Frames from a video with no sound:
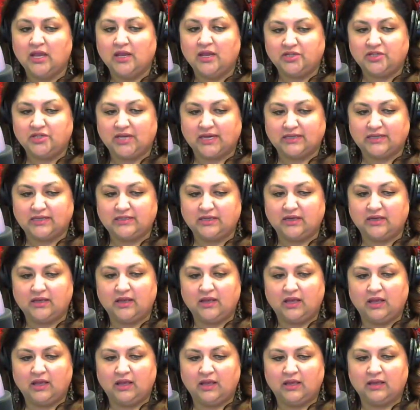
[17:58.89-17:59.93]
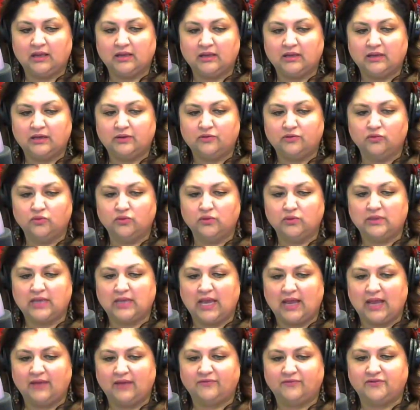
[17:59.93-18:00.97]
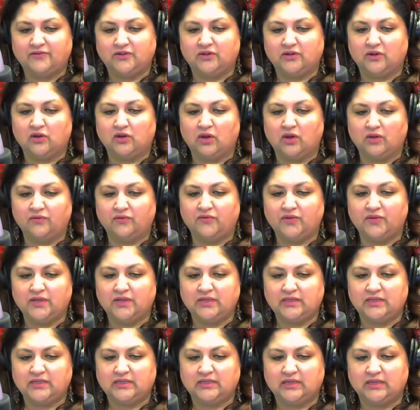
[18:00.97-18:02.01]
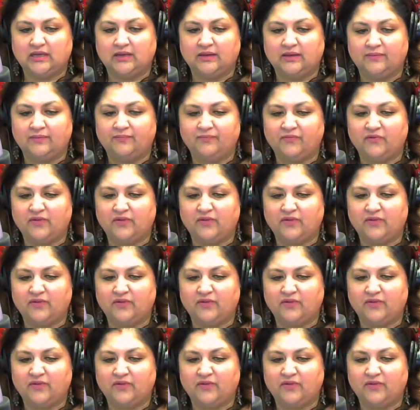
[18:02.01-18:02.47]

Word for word: Schechter uh, ruled after a conference um,